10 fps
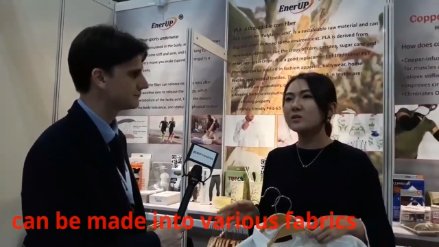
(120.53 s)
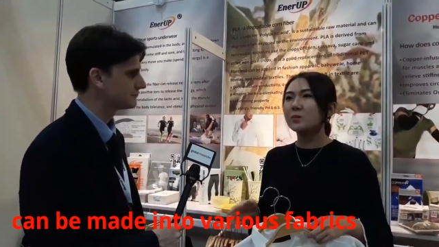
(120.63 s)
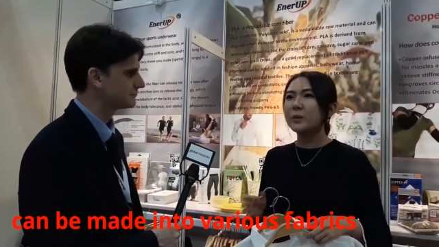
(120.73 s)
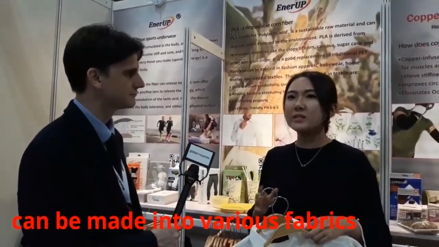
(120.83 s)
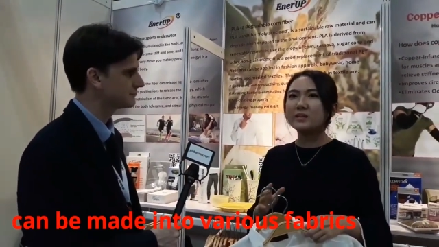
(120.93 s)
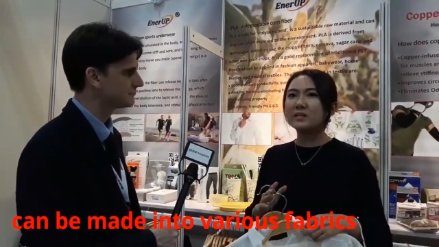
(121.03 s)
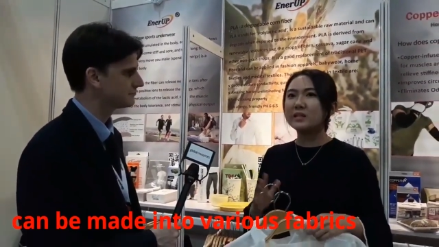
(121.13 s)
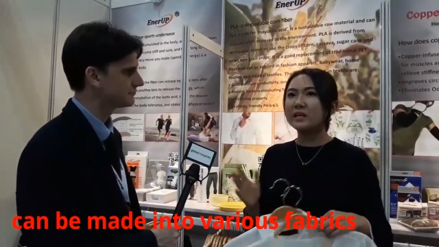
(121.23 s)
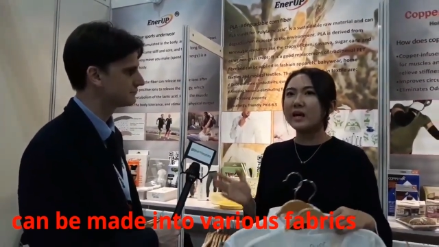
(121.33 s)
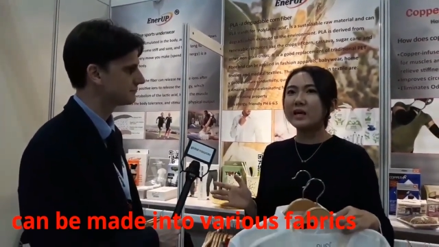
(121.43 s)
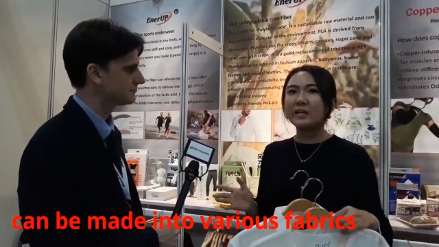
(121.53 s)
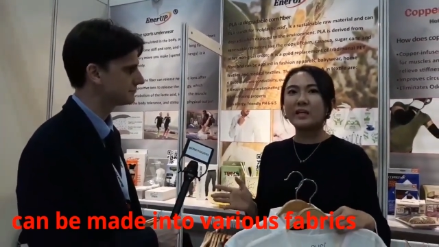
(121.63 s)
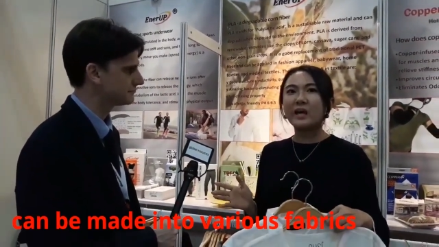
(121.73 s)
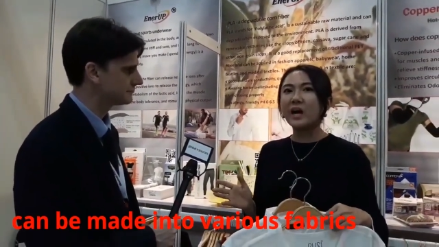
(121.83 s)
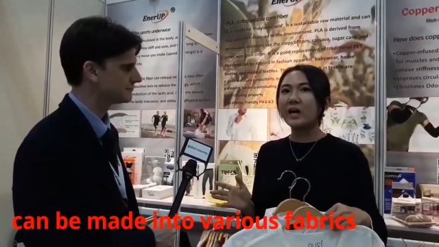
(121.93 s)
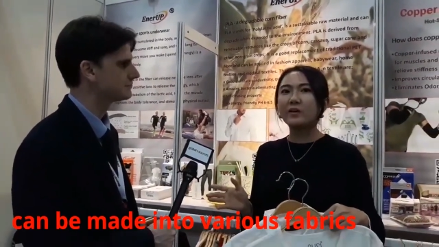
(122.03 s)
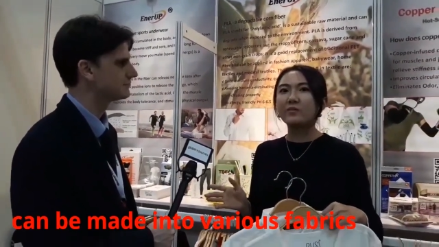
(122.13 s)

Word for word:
Speaker 1: So basically, any kind of